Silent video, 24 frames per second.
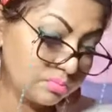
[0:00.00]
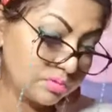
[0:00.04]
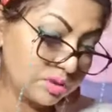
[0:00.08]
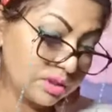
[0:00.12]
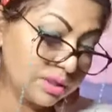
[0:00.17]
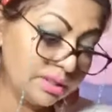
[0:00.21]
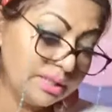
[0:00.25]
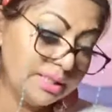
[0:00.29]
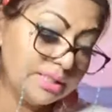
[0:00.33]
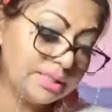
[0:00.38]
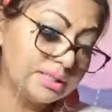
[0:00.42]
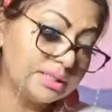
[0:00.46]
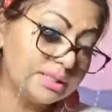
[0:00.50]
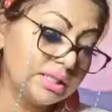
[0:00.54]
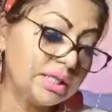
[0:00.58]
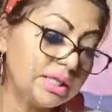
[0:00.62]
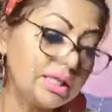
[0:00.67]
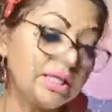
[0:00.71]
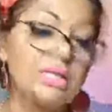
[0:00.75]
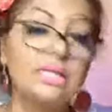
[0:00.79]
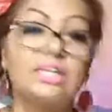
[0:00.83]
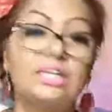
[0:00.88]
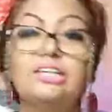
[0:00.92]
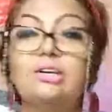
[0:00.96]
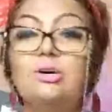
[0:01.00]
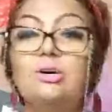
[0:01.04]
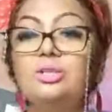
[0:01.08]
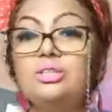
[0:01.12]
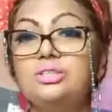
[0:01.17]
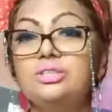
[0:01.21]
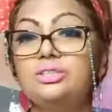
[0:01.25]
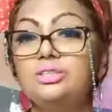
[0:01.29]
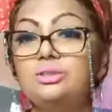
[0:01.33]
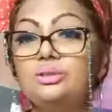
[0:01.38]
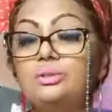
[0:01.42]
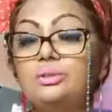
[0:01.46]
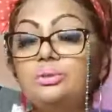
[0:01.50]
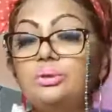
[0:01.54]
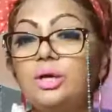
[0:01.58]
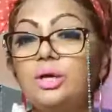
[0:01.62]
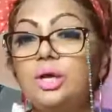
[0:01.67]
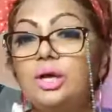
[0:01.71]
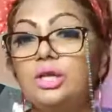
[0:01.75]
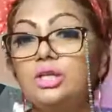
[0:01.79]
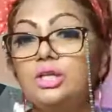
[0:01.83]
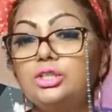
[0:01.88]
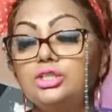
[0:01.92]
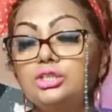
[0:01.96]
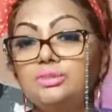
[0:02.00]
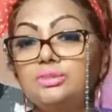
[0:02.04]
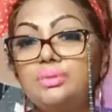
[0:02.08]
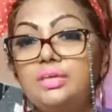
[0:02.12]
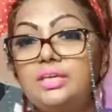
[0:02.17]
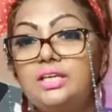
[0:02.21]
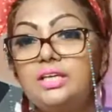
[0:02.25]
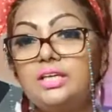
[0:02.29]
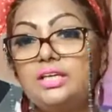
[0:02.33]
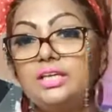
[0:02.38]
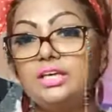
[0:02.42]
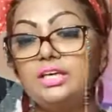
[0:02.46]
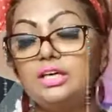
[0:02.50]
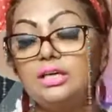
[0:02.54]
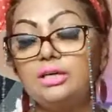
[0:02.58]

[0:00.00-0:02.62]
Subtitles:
yes, it caused you to be